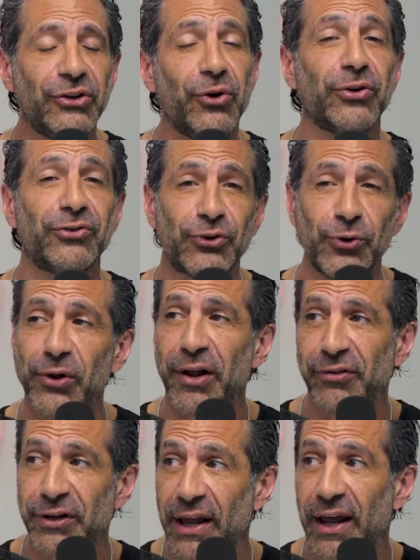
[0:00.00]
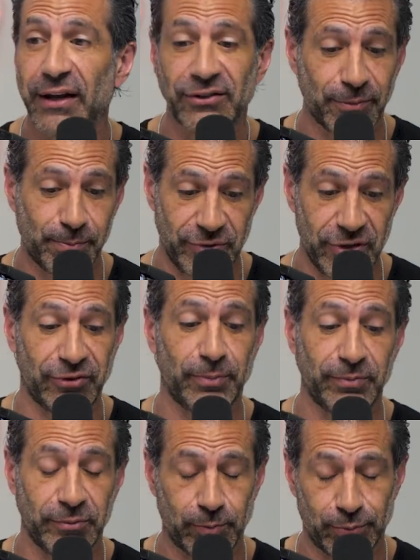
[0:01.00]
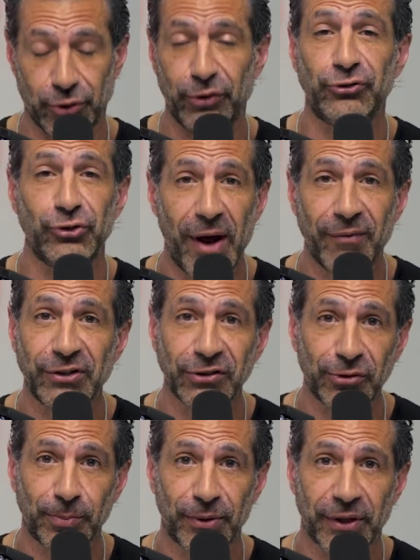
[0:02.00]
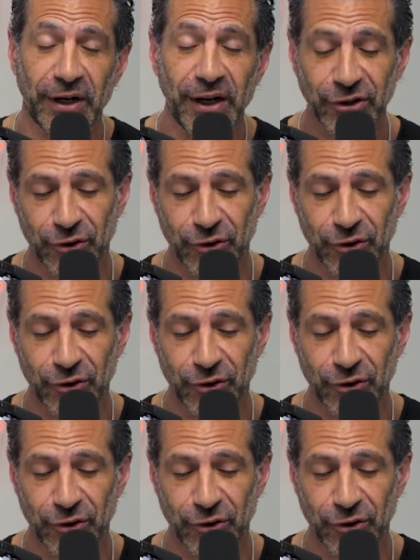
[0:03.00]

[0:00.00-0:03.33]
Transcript: You go to school every day. It's a dis- proves you have discipline.